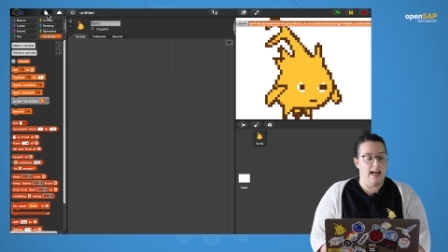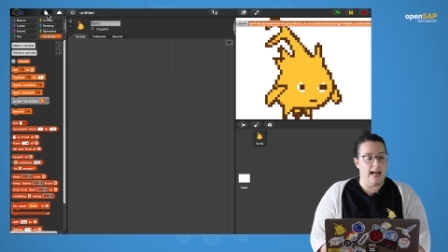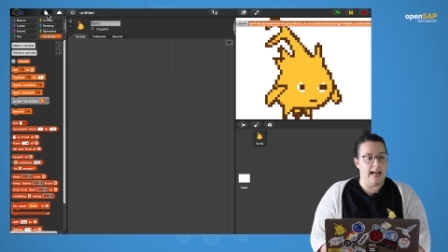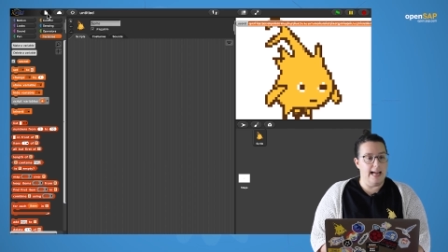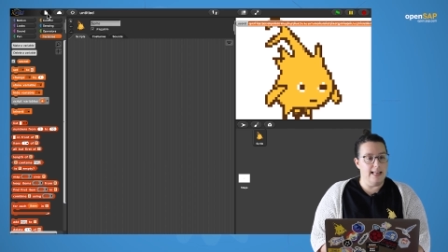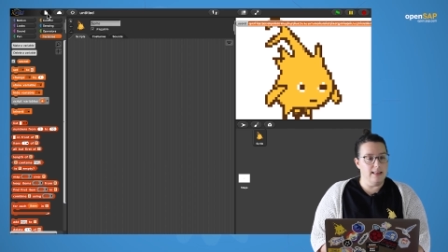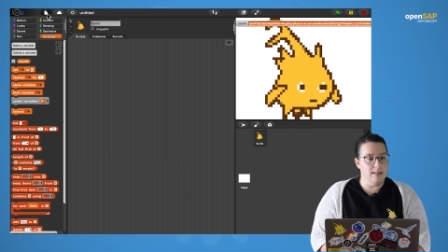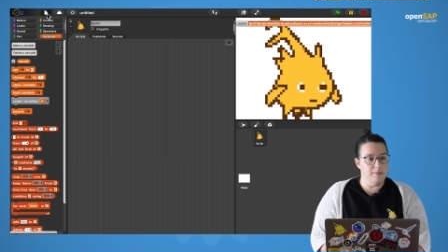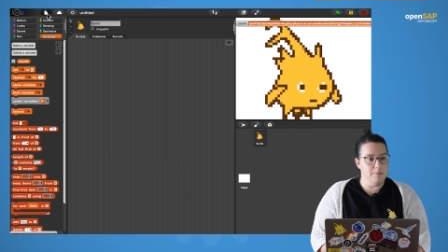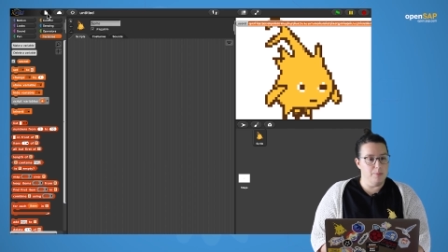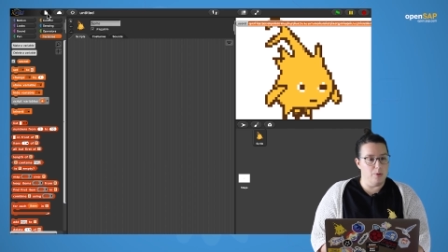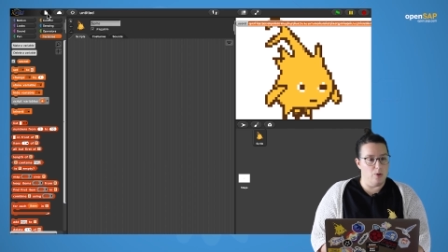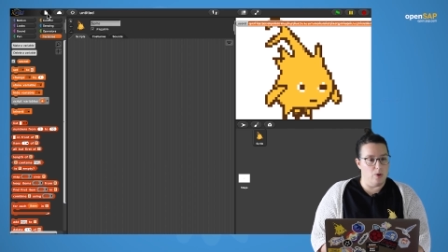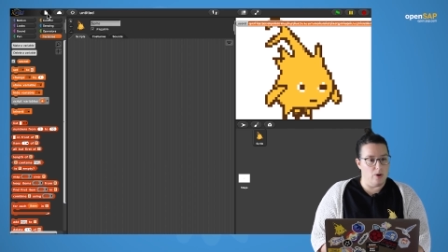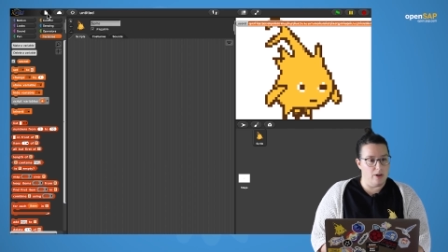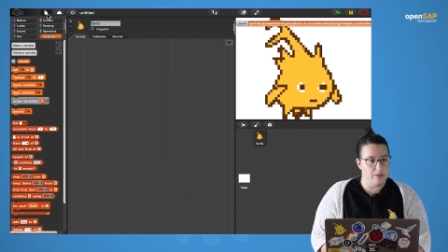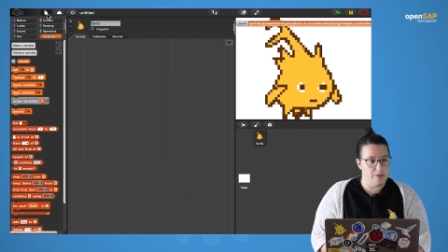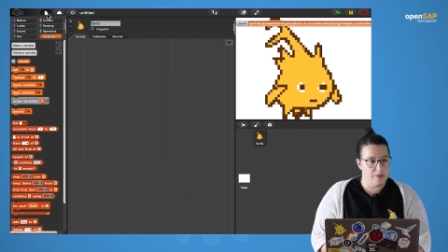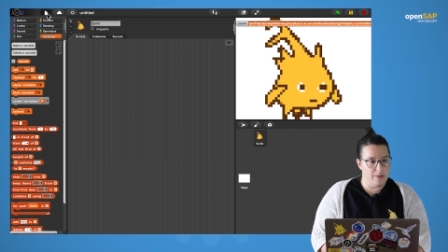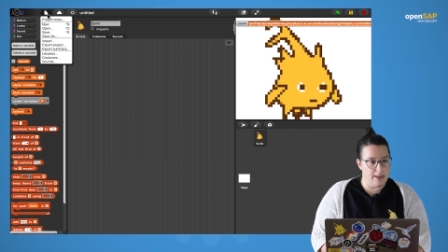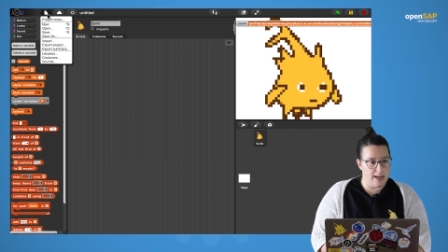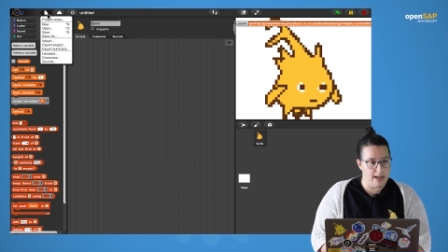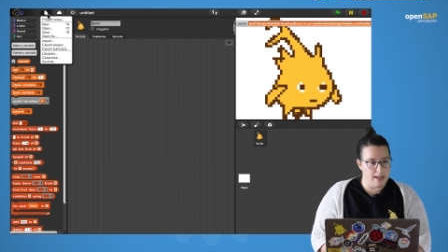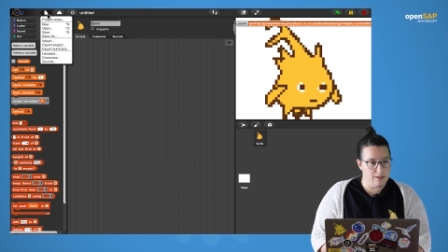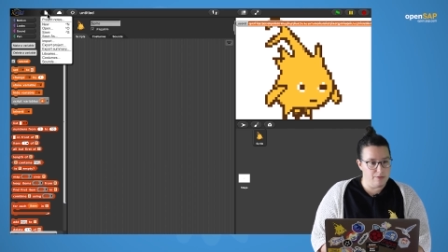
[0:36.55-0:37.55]
I'll
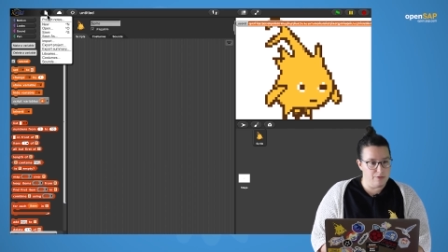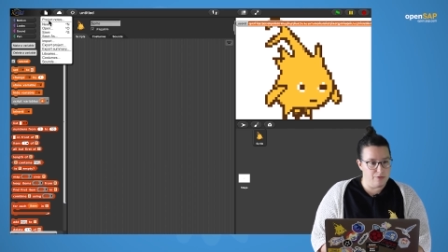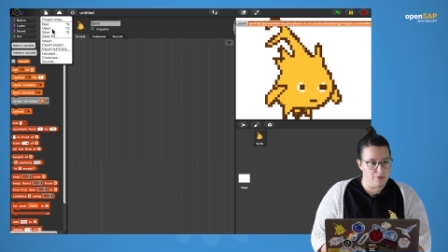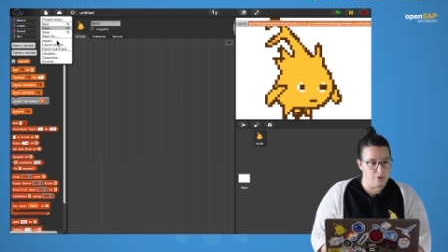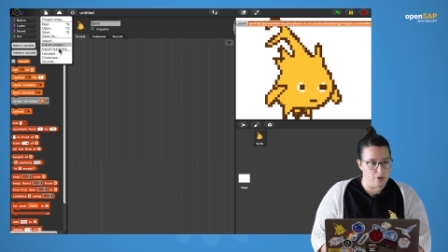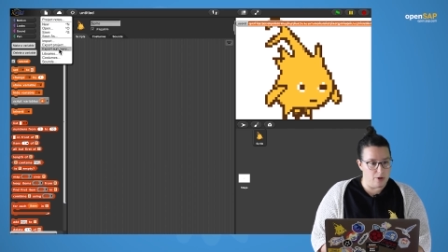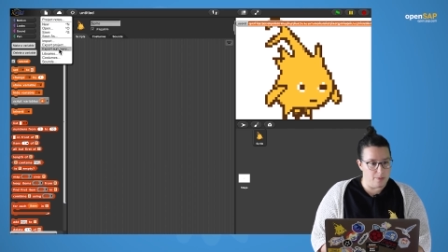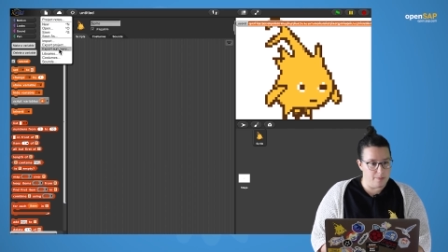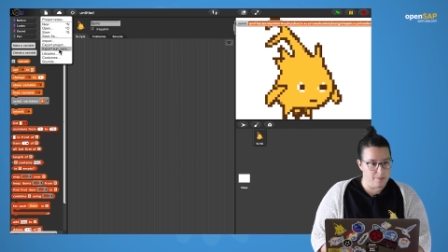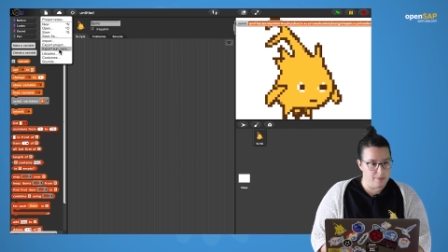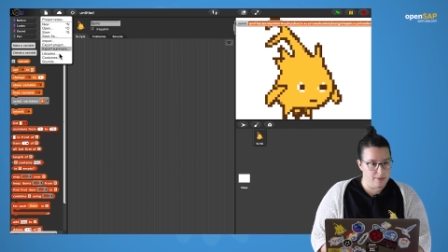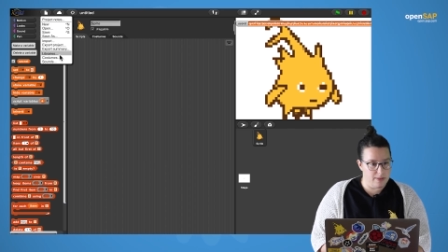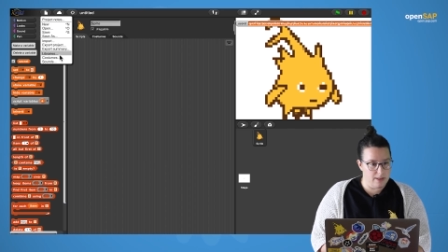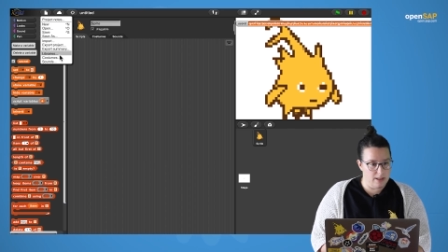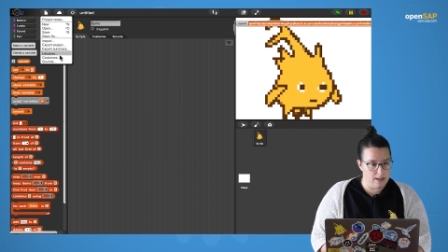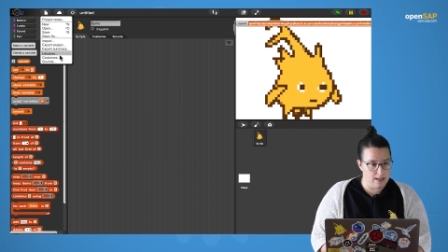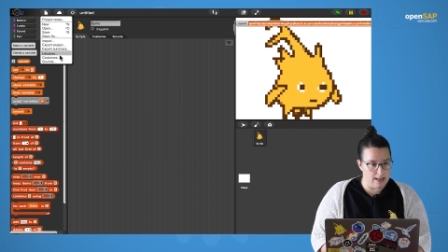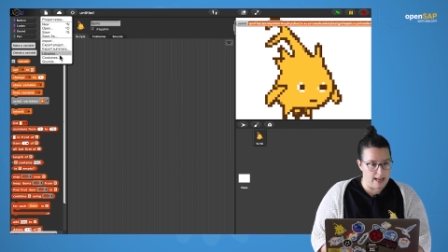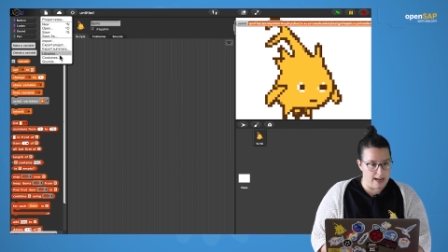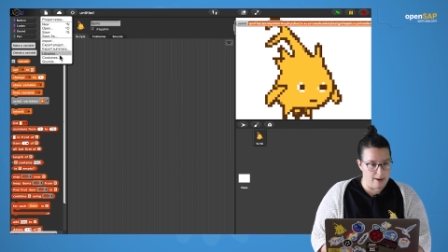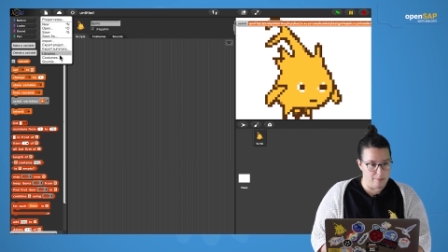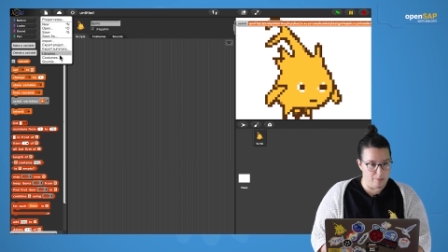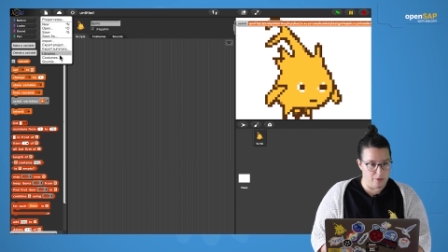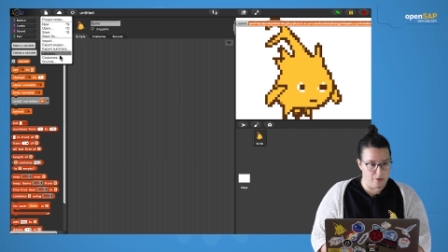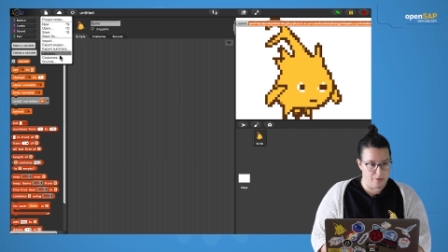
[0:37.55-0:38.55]
import that from the
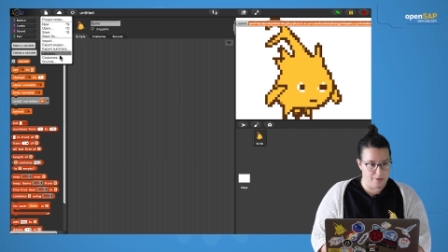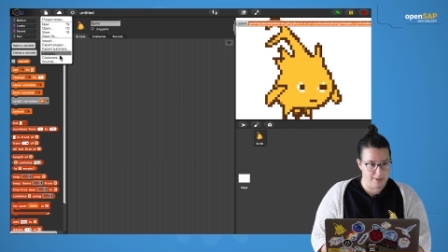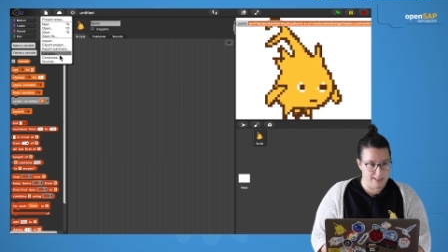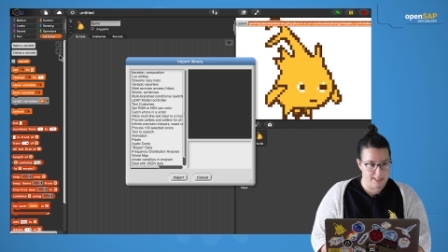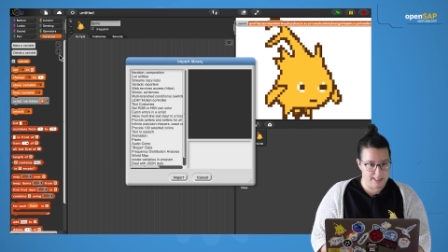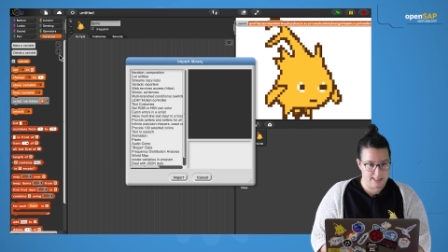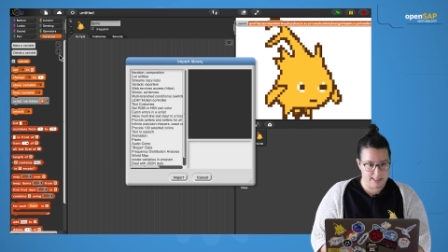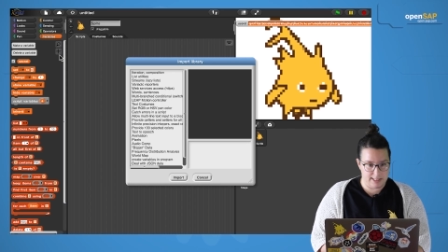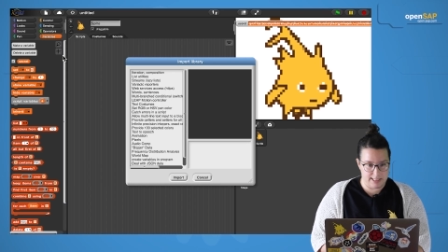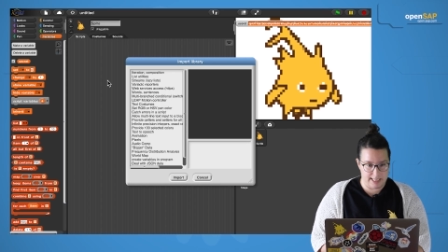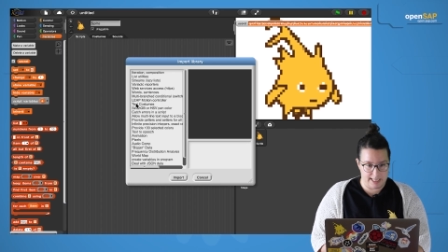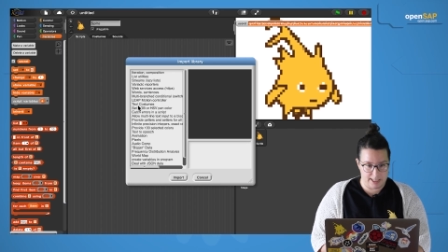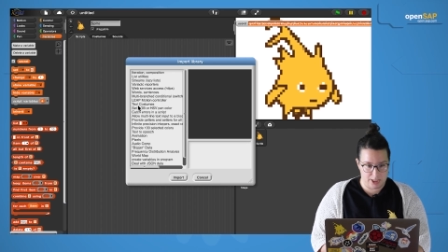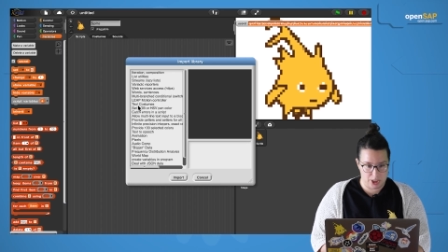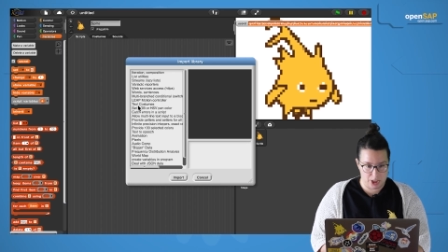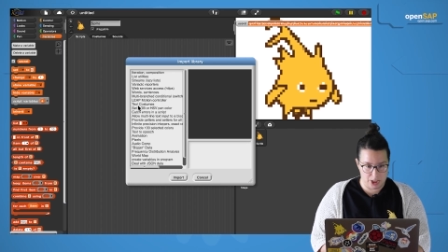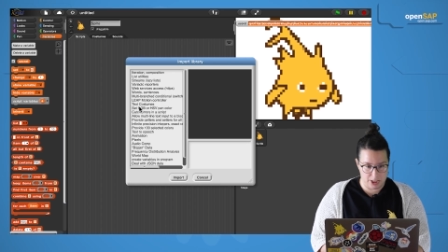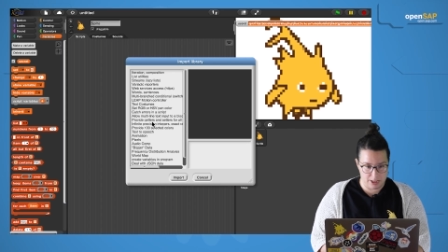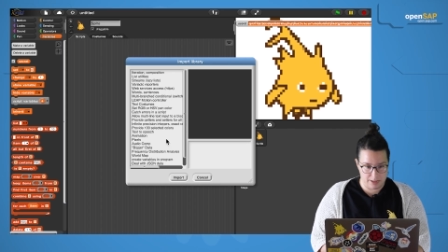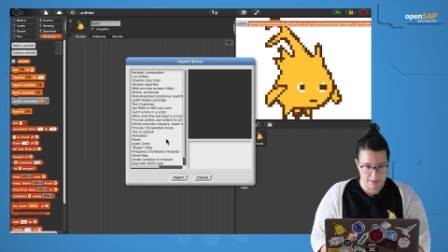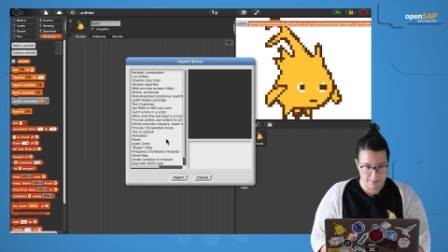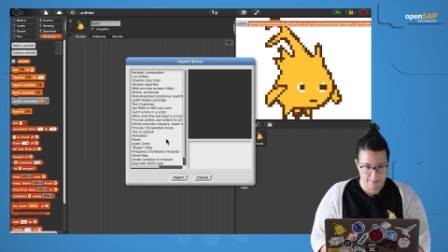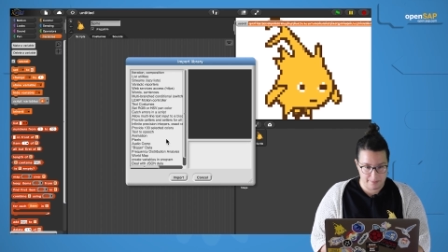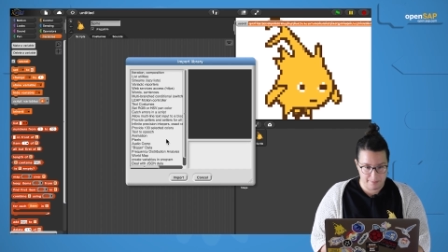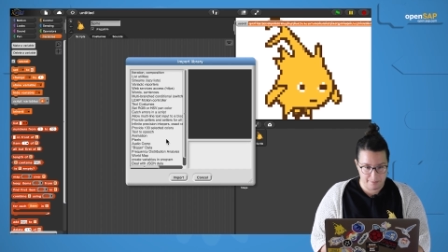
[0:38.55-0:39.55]
libraries
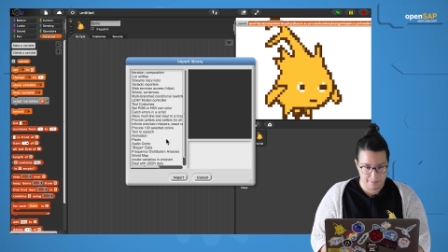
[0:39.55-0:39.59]
section.